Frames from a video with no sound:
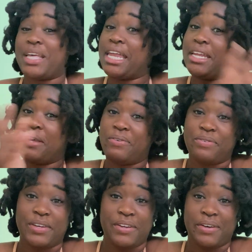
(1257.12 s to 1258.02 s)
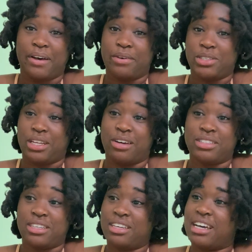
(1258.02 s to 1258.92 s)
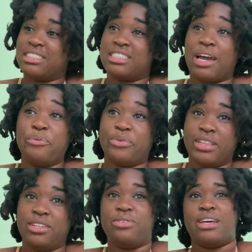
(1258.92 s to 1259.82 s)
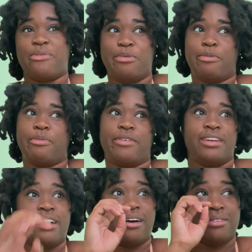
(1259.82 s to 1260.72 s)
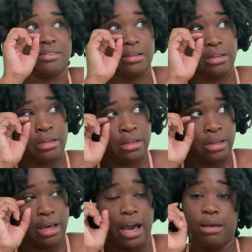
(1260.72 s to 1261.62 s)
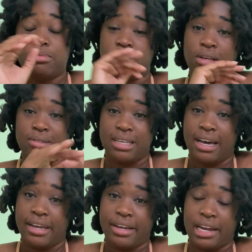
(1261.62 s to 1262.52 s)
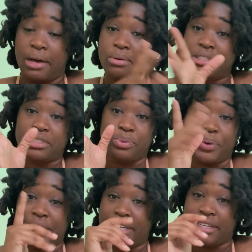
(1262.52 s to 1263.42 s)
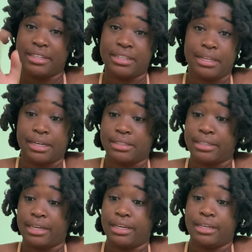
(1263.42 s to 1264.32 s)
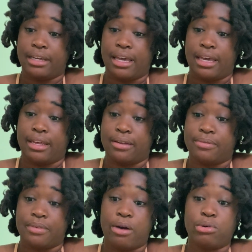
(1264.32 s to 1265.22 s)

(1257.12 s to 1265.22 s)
In a different video, I'll tell you guys, because I really do not remember right now. I'm so tired. I was just working last night, and I